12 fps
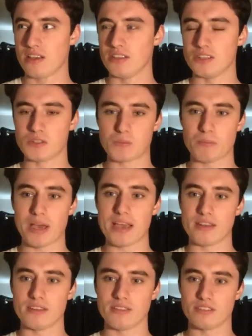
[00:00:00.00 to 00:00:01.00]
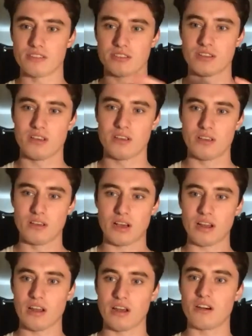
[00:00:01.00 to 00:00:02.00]
you spend a
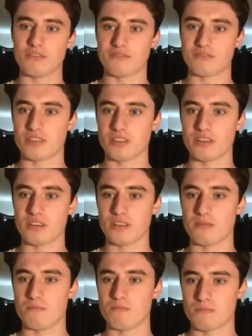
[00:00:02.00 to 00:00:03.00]
lot of the